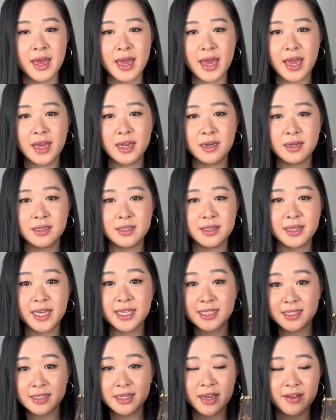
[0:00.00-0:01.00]
and they
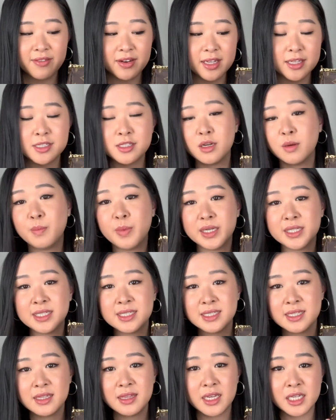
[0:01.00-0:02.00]
didn't have any in stock, but she
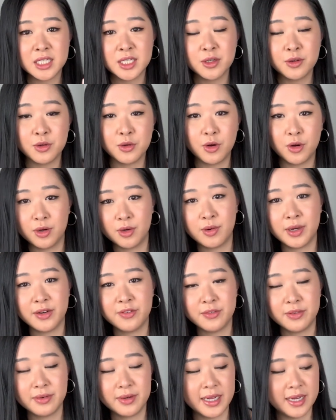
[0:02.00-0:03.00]
said that she could order
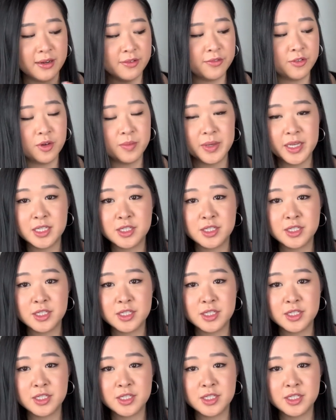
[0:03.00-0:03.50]
one in for me.